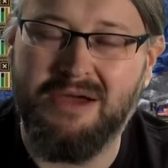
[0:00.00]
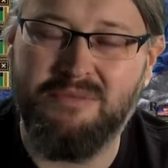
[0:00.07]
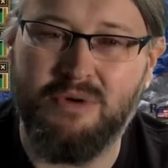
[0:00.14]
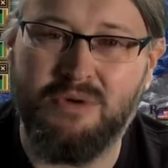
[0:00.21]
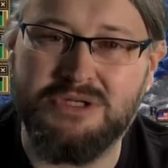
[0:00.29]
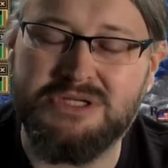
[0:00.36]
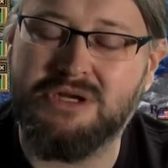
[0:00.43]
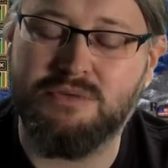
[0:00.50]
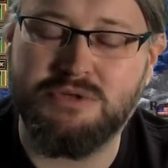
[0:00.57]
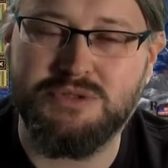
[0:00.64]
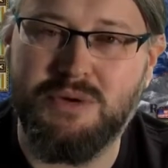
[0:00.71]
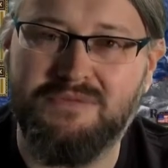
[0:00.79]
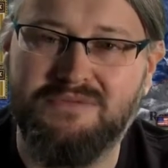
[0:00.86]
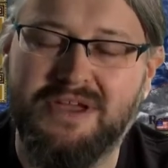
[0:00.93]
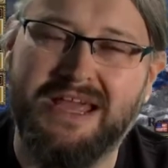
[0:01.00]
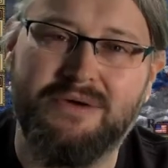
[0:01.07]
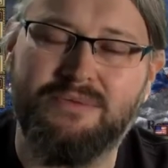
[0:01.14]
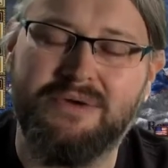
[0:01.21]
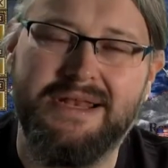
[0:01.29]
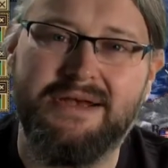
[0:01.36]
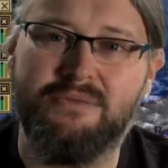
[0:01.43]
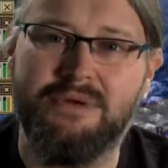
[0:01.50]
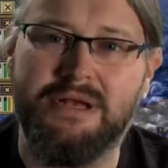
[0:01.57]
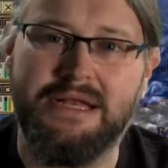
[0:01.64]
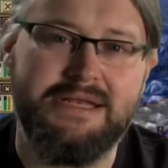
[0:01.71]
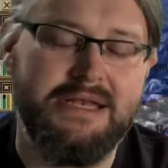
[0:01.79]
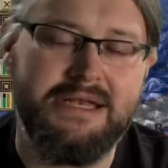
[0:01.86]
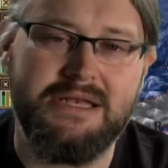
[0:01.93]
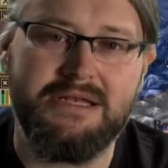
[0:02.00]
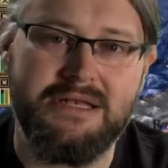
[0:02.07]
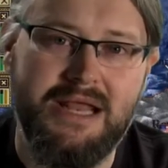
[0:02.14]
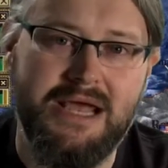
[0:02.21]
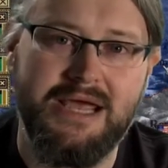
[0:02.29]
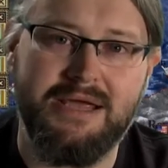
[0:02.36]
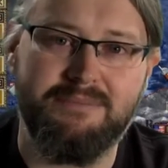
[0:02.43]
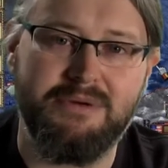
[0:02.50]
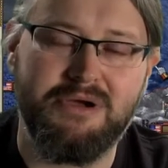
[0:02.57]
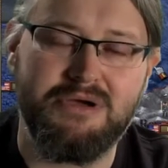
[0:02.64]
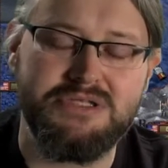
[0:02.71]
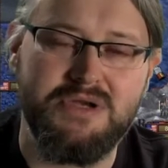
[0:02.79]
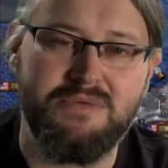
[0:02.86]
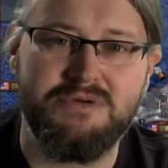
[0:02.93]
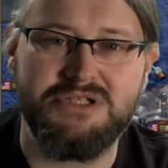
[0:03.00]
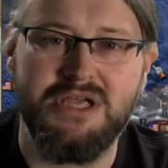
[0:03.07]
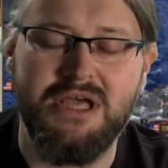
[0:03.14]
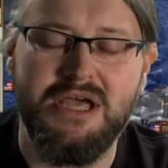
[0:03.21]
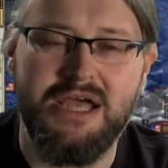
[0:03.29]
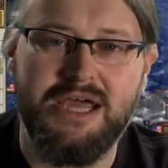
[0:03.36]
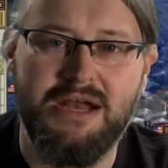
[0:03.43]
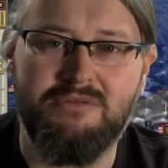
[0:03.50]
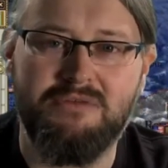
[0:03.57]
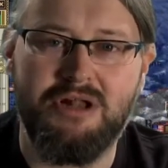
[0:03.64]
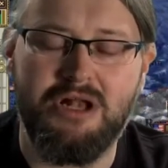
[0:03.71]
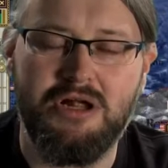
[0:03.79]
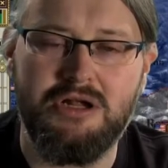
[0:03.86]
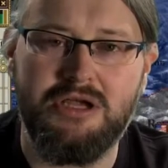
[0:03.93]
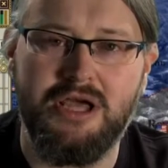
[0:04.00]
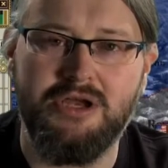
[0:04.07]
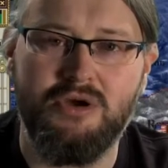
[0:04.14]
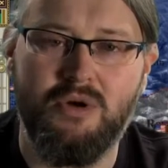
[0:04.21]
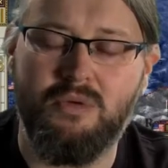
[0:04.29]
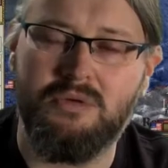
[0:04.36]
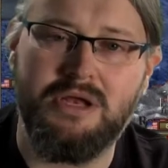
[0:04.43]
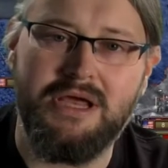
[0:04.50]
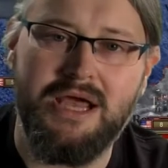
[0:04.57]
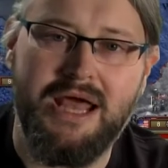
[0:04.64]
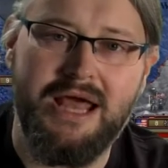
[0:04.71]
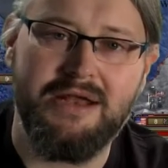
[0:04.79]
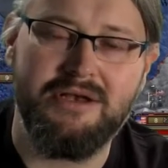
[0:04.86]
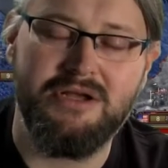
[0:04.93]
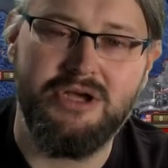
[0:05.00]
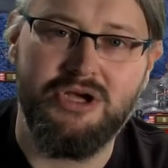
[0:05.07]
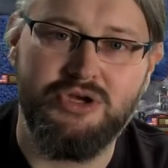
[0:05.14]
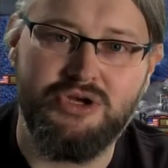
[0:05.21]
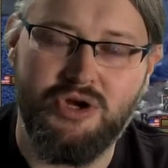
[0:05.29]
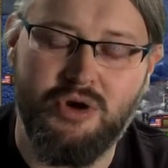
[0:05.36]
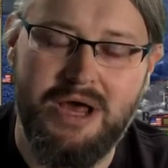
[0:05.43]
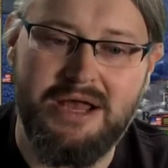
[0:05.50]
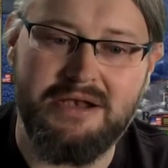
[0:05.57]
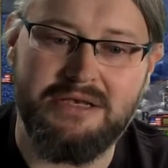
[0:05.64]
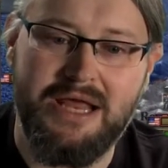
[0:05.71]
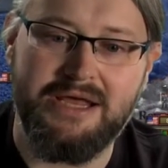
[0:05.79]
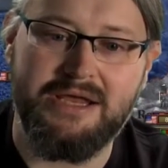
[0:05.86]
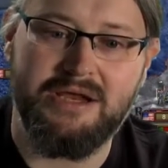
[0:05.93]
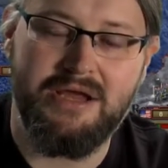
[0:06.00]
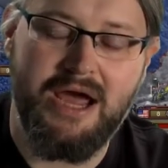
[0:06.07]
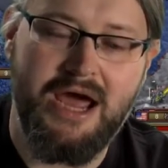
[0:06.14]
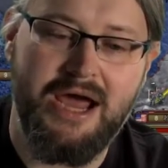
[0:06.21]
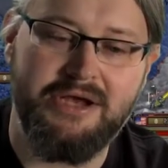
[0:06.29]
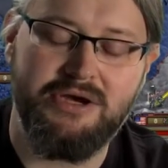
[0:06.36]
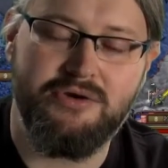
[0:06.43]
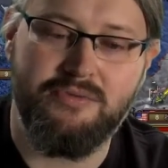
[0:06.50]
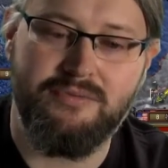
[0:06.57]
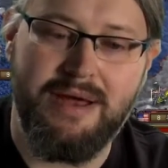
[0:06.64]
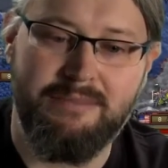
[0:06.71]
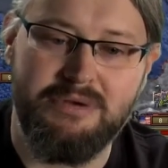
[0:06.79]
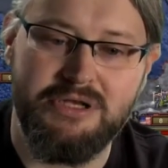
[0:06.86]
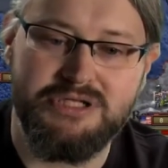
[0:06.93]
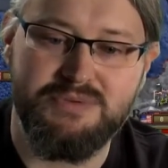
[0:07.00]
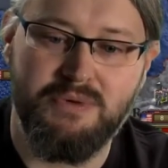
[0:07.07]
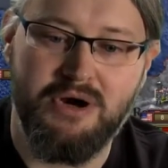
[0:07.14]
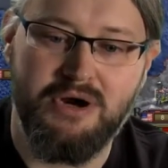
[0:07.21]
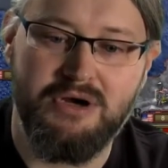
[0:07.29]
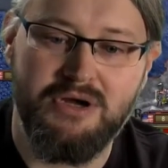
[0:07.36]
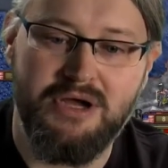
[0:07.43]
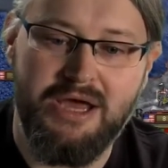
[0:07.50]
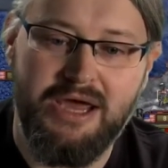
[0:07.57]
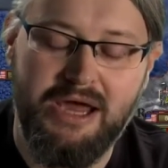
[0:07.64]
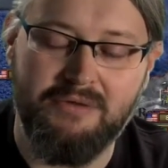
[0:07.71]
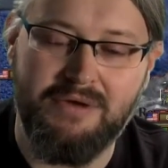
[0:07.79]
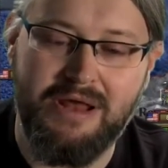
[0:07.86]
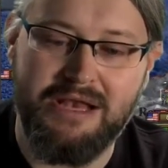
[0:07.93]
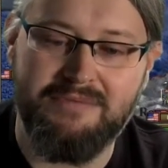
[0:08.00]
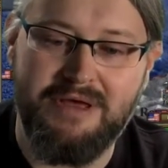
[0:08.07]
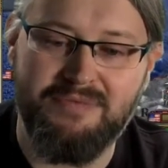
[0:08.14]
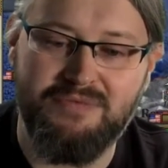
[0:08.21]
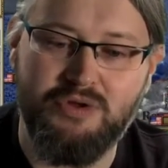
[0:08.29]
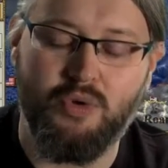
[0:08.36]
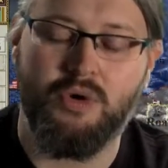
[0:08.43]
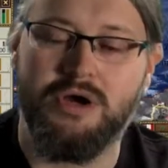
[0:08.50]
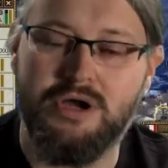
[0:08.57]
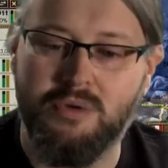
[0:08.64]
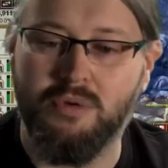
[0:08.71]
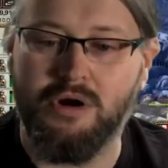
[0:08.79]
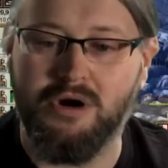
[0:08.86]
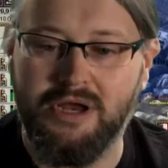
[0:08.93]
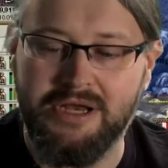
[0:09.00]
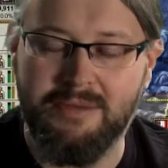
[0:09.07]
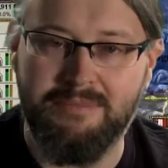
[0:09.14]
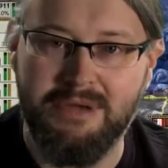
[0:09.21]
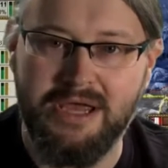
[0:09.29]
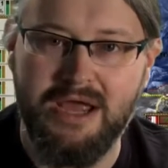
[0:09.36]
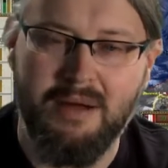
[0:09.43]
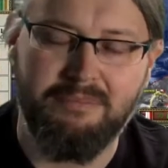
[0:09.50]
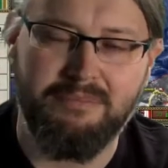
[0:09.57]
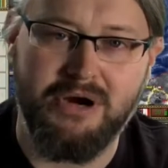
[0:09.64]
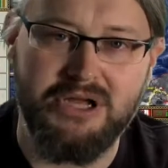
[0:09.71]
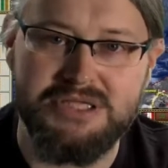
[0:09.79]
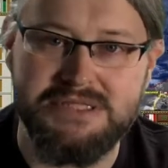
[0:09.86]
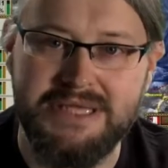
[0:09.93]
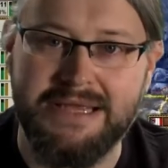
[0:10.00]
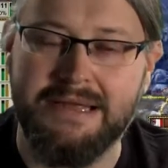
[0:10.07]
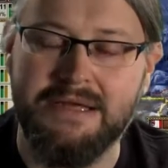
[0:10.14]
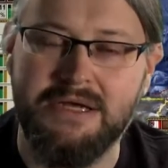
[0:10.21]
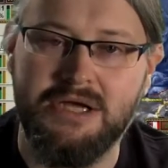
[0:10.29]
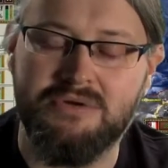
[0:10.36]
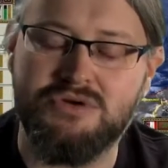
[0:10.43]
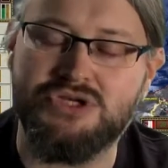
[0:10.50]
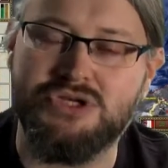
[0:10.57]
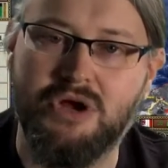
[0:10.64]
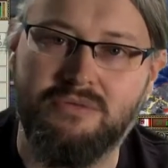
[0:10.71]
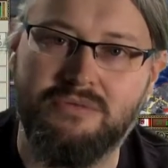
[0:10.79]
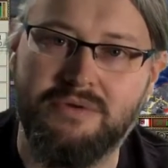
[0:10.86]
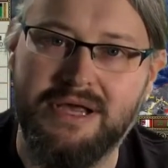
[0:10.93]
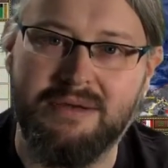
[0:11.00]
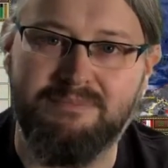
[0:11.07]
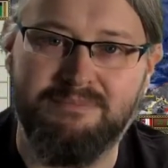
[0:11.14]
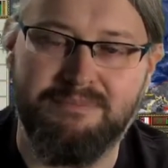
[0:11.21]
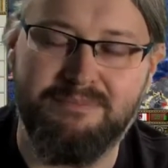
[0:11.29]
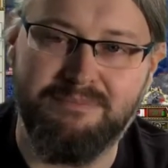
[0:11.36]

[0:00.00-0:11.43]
there was one thing I really didn't like, because it was kind of clunky. You had like either the rebels were irrelevant or they were in a big uprising. There was no real